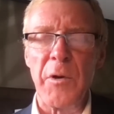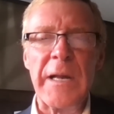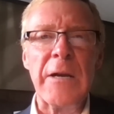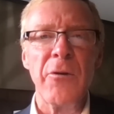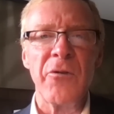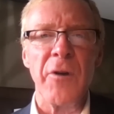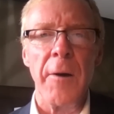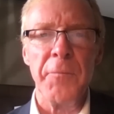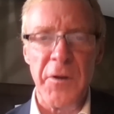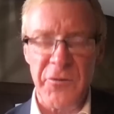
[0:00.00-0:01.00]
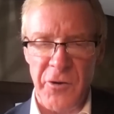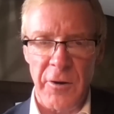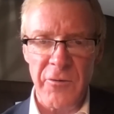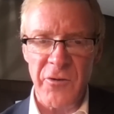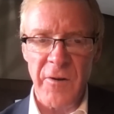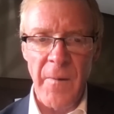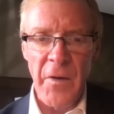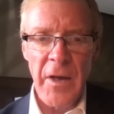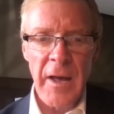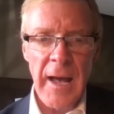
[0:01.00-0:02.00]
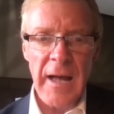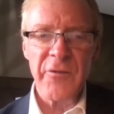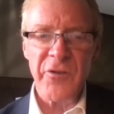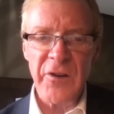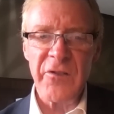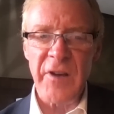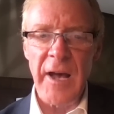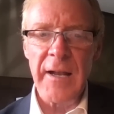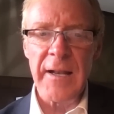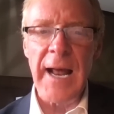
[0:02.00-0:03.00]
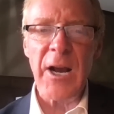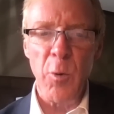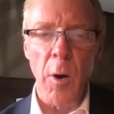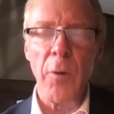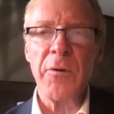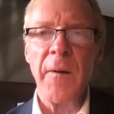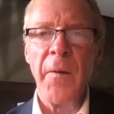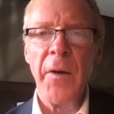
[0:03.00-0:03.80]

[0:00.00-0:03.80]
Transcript: leaders of the church and she said, and I quote,